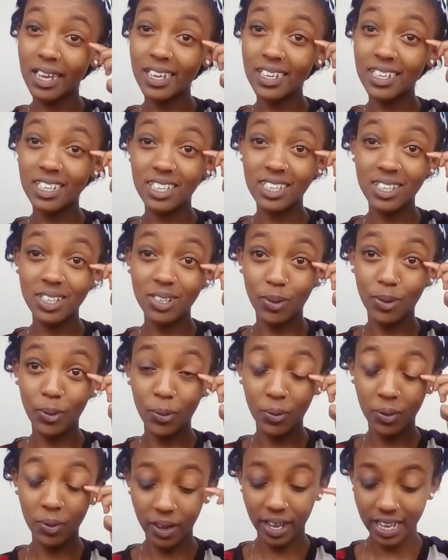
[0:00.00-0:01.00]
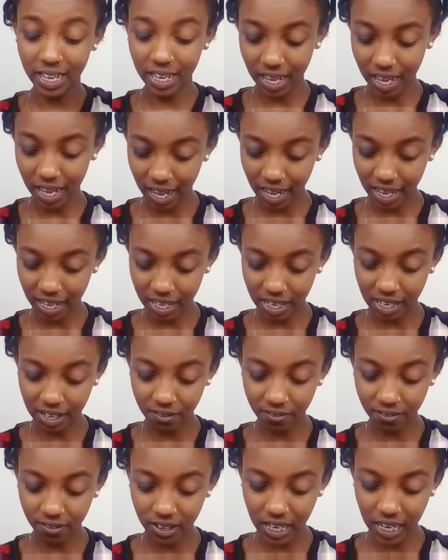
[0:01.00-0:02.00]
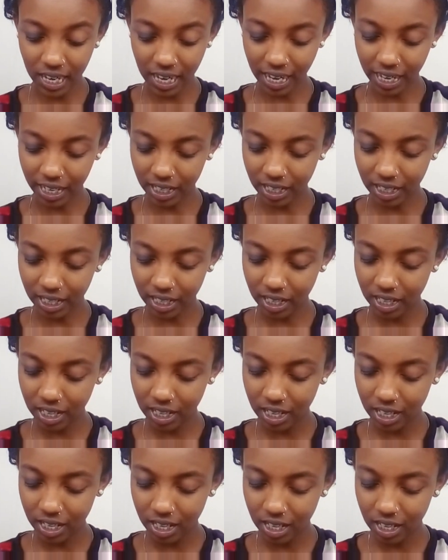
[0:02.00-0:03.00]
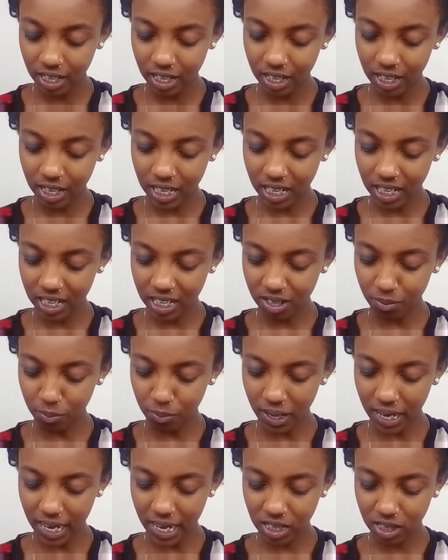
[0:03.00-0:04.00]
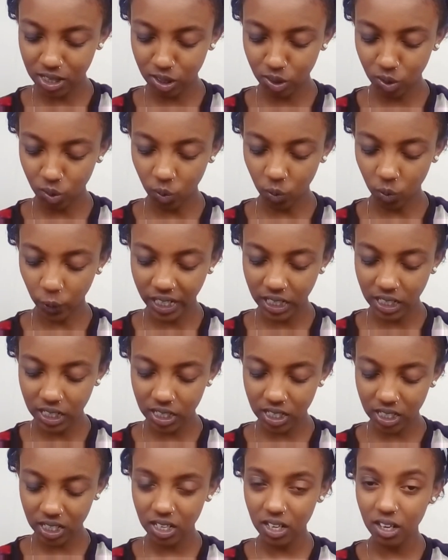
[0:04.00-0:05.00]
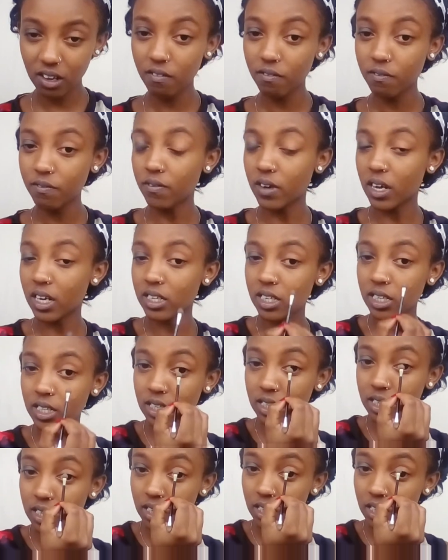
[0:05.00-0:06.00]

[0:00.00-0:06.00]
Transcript: I just don't know why. I feel like it blends quite fast,